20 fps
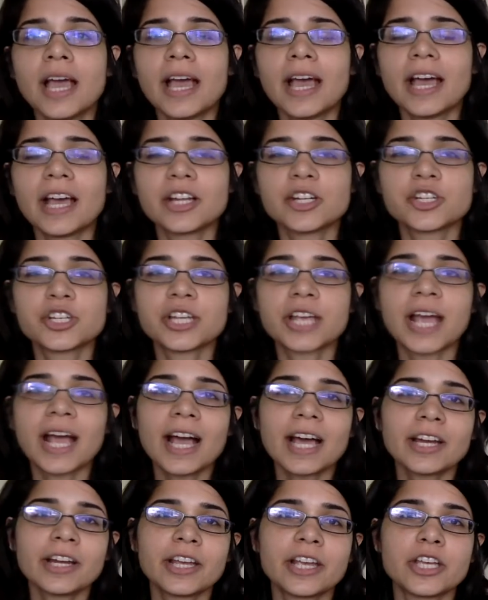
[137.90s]
And she
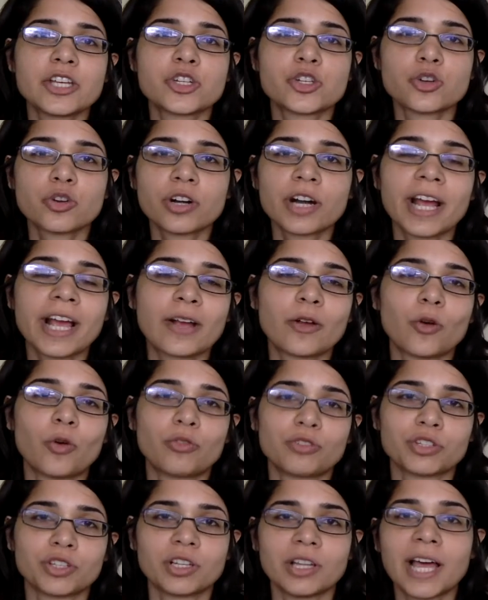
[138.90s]
had a sugar
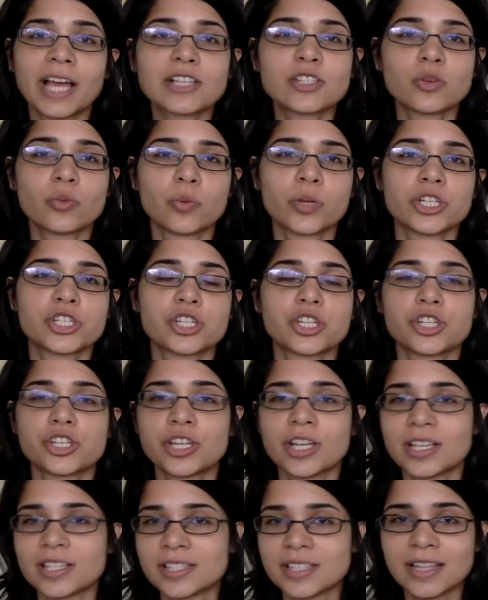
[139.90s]
hangover, the likes of which
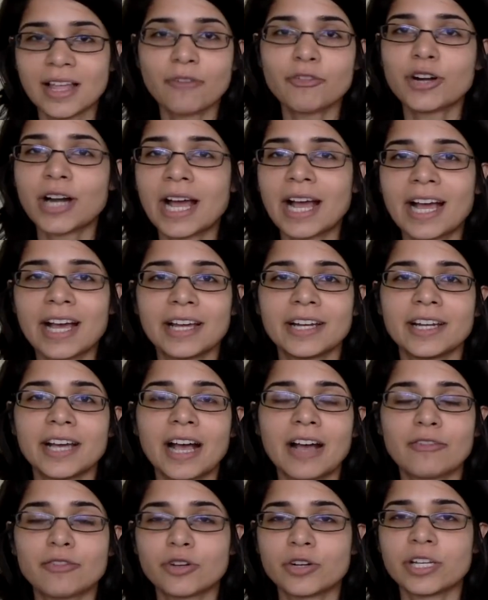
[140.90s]
she has never had
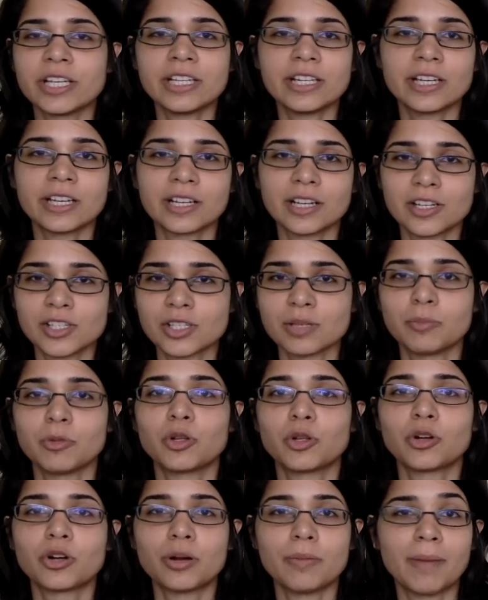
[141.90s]
after eating a
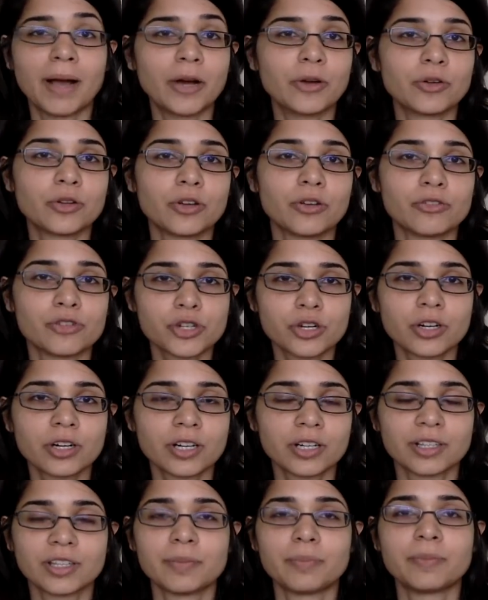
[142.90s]
similar amount of
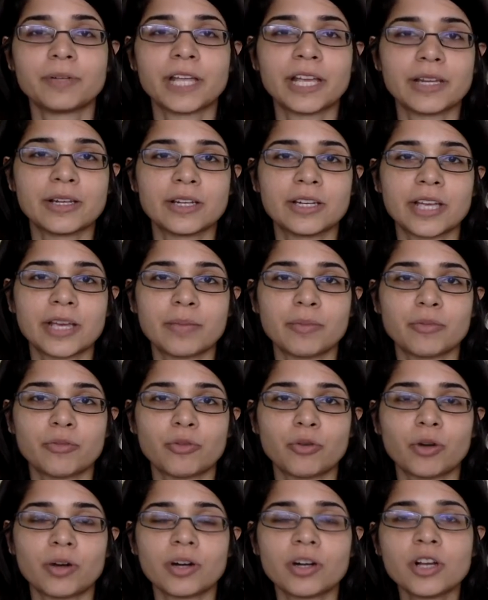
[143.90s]
sugar the day
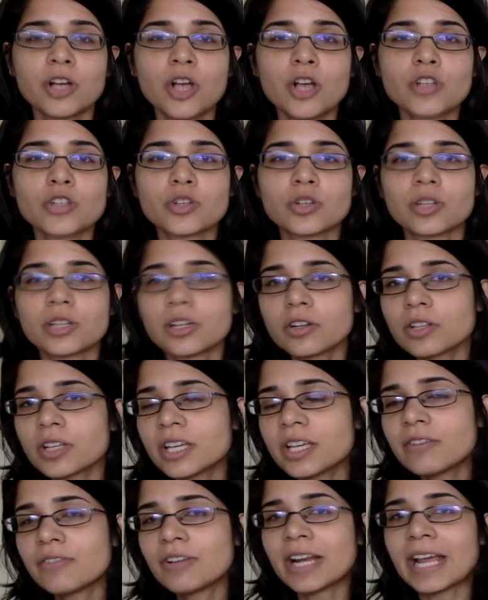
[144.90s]
before. So clearly
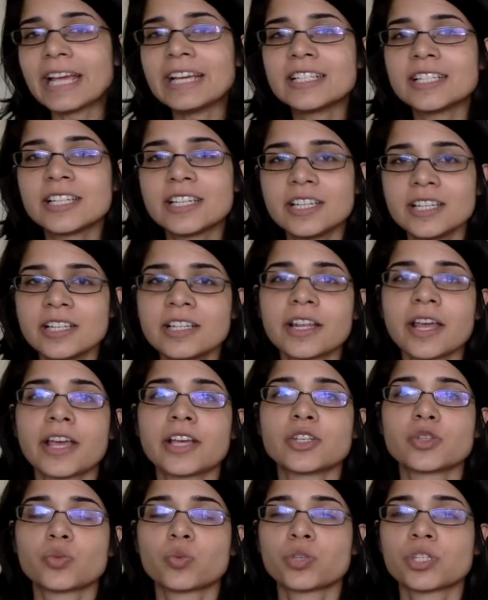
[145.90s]
even 18
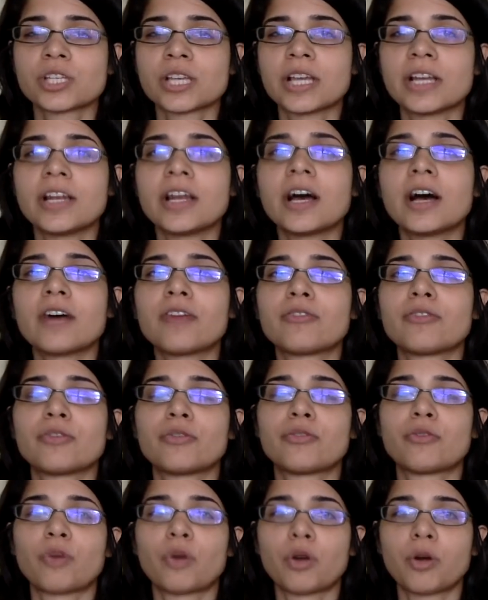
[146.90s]
days was enough
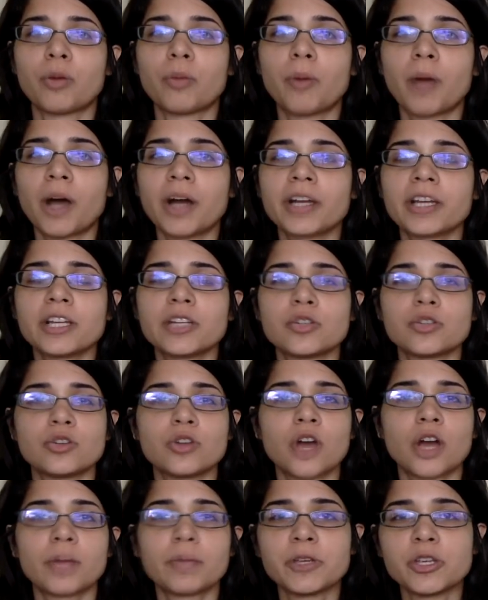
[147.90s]
for her body to
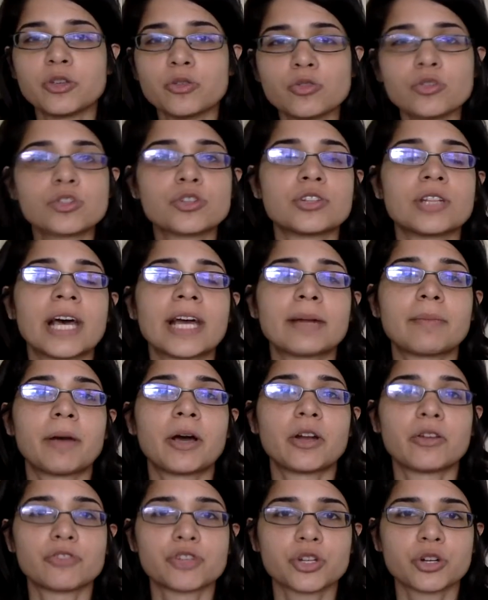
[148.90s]
not be used to that
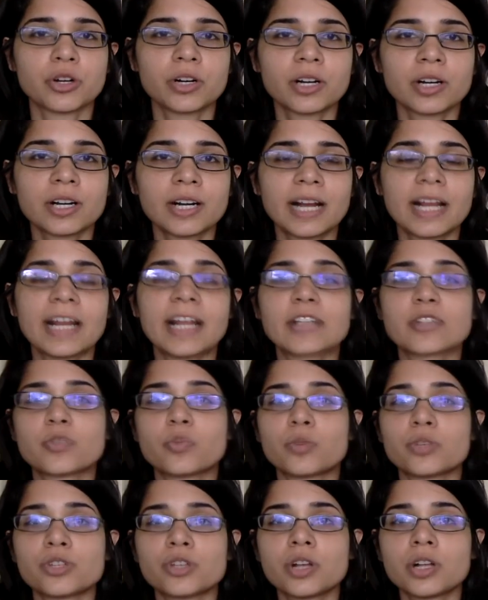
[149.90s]
amount of sugar. And as a
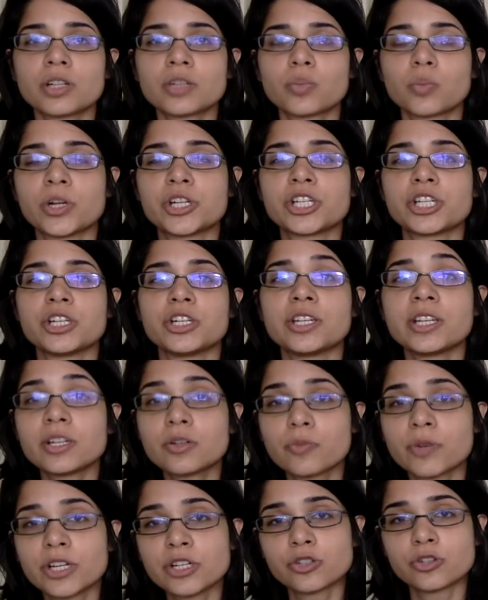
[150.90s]
result, when she did
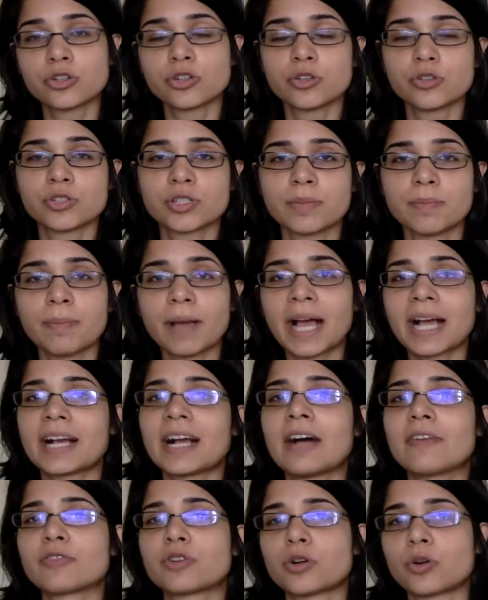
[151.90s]
reintroduce them back
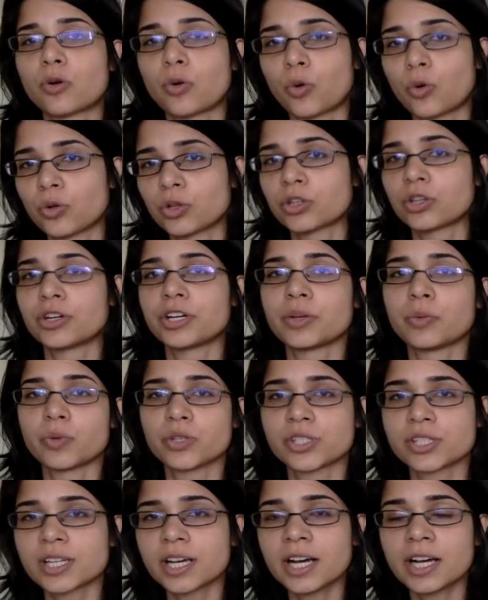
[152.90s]
after her Whole30
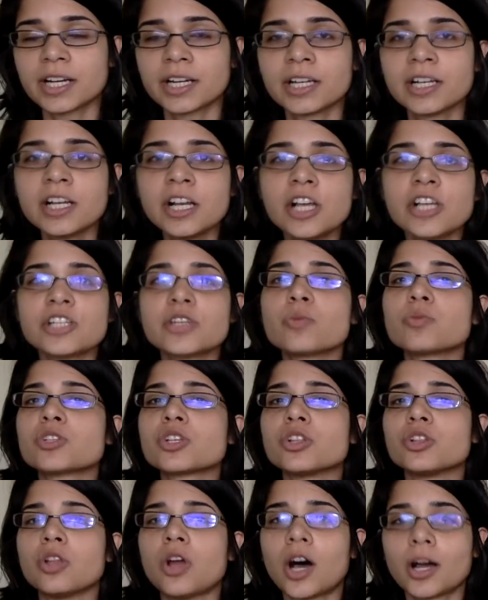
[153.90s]
was done, she was
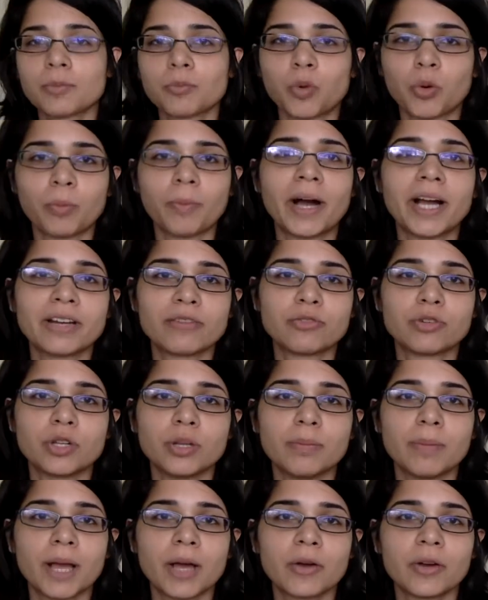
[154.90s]
a lot more mindful
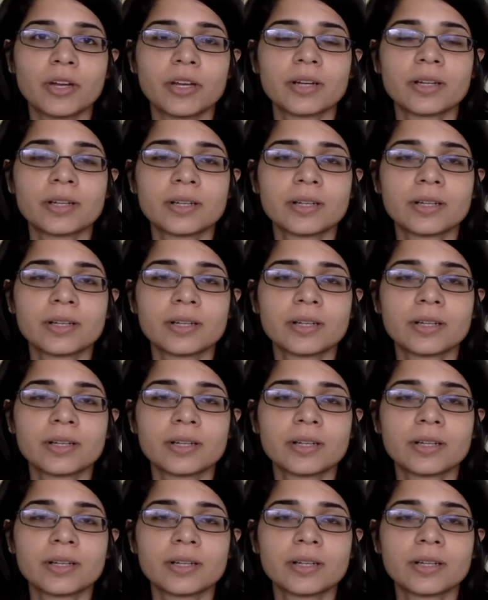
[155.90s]
about it.